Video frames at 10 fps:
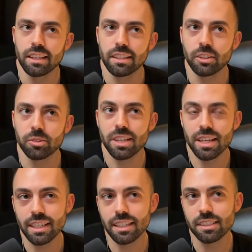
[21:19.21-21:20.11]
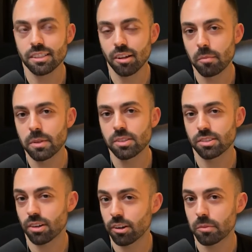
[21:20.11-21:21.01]
you know, taking some
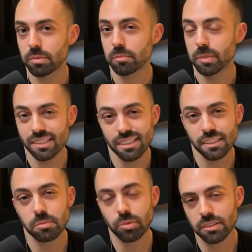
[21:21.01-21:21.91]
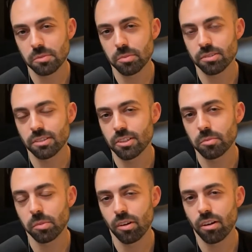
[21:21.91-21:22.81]
startup business principles into
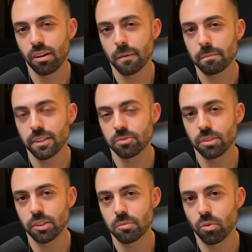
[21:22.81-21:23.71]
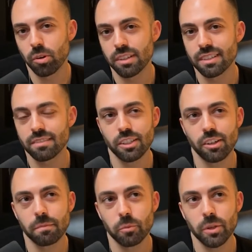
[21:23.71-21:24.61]
your blog is really important. You
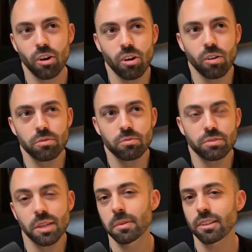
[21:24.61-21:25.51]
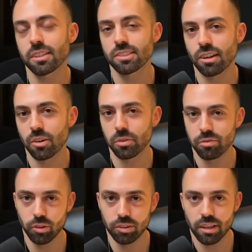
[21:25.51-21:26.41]
know, we all typically start with
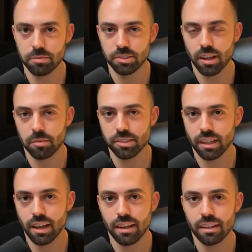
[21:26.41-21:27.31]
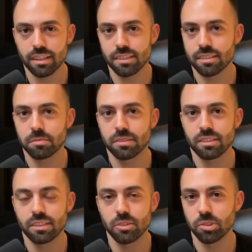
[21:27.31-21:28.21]
full-time jobs like I did. It's
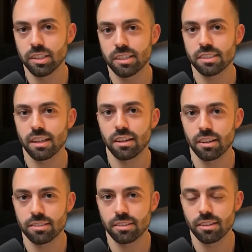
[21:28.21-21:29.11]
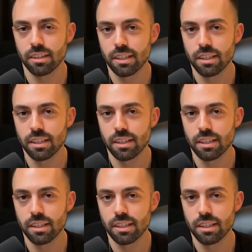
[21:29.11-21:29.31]
usually a side hustle.